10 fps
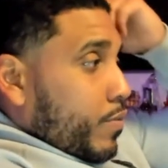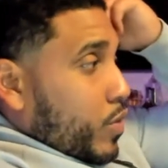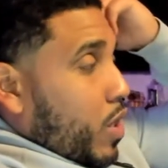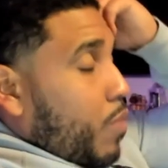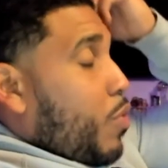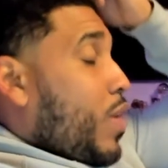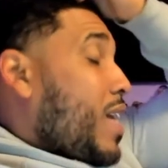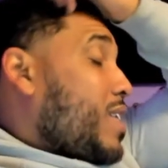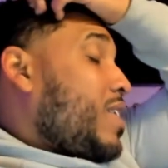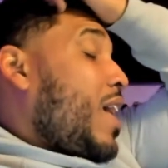But when I
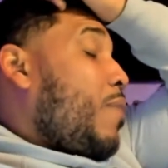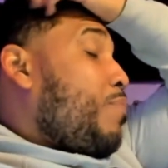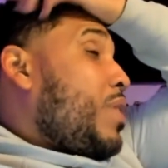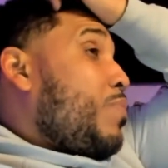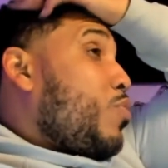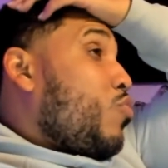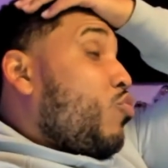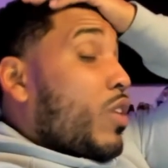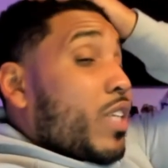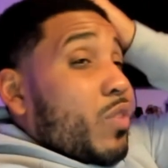see how people
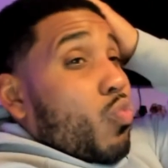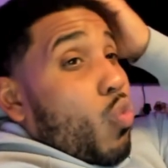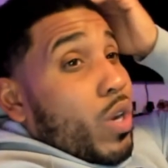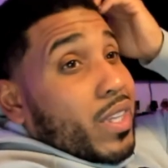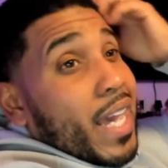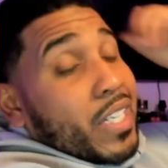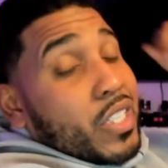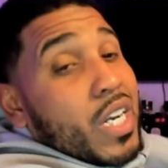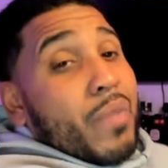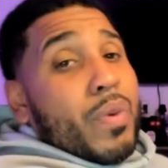really want that
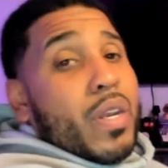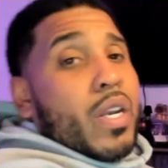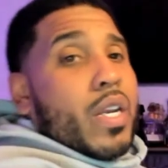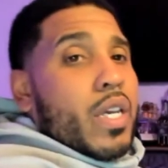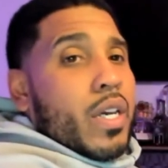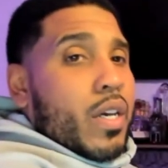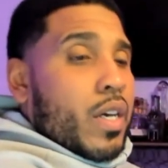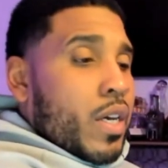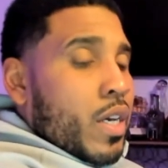champion of the year,